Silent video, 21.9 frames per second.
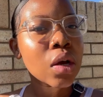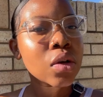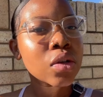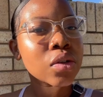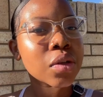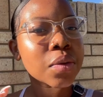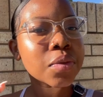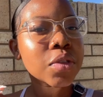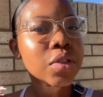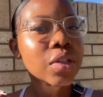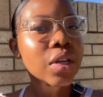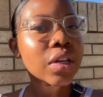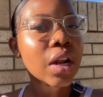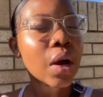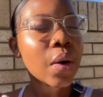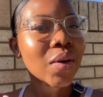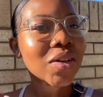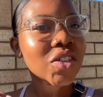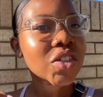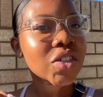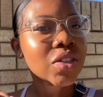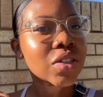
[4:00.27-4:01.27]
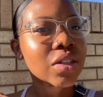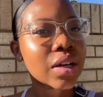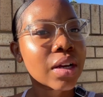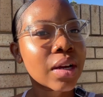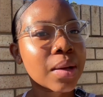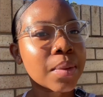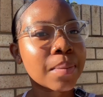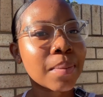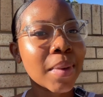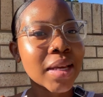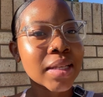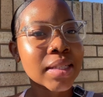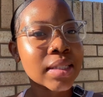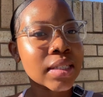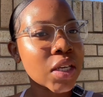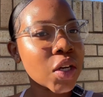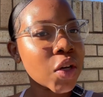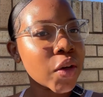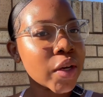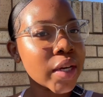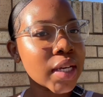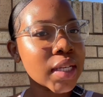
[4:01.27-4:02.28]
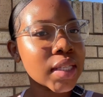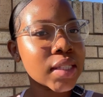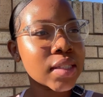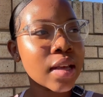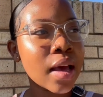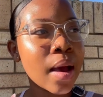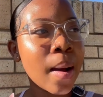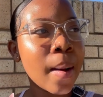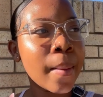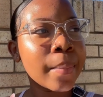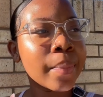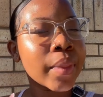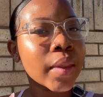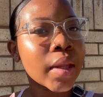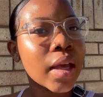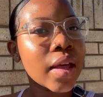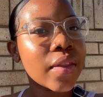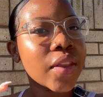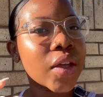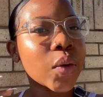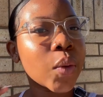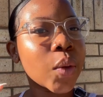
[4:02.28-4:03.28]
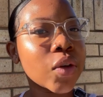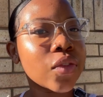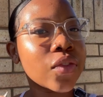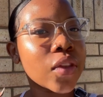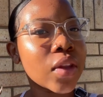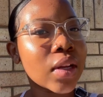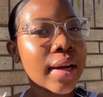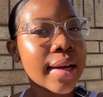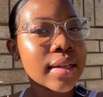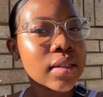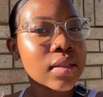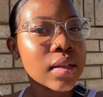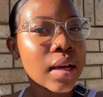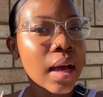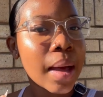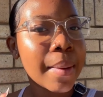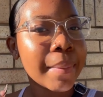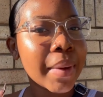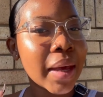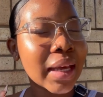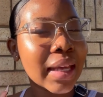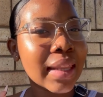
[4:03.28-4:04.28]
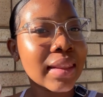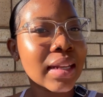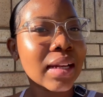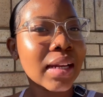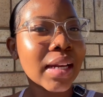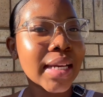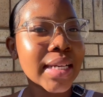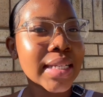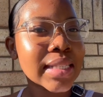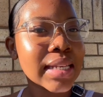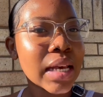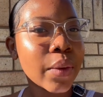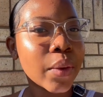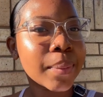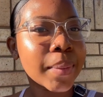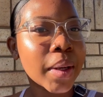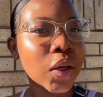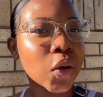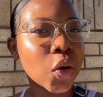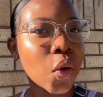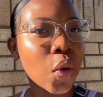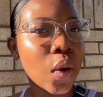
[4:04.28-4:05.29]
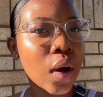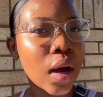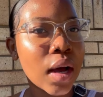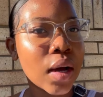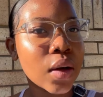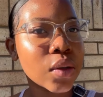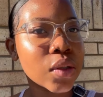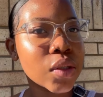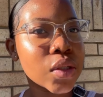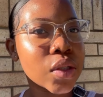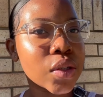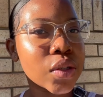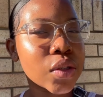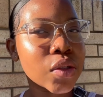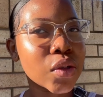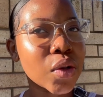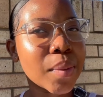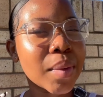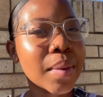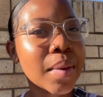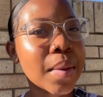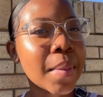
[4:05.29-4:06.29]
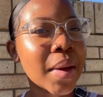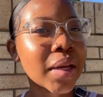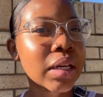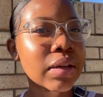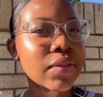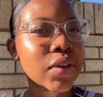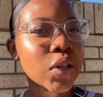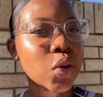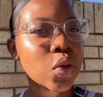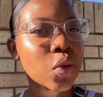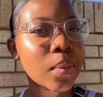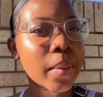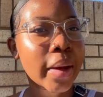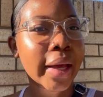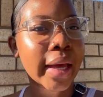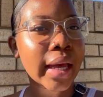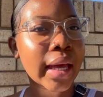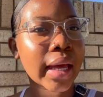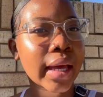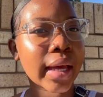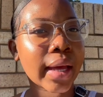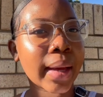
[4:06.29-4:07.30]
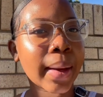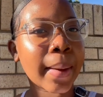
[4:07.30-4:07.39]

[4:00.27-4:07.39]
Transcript: so I'm just gonna watch my series and then wait for the lights to come back, and then later we might go out. So maybe I might even do my hair.